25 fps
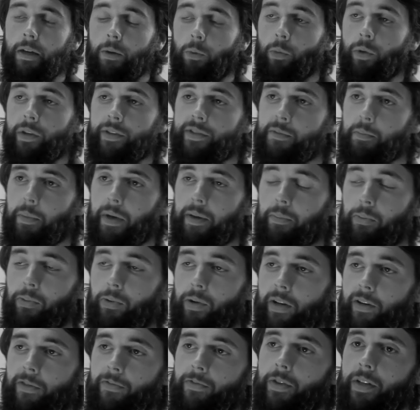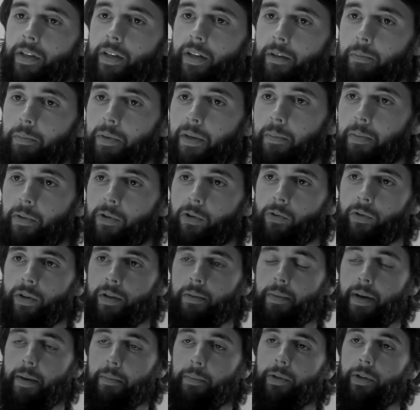What's my prayer for young people who
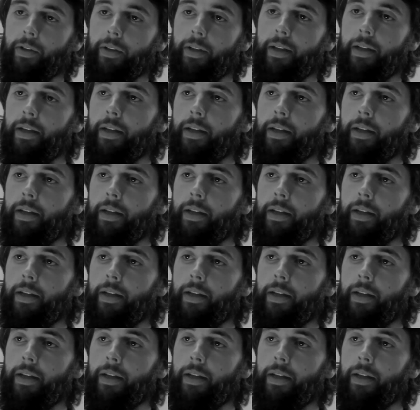read my book?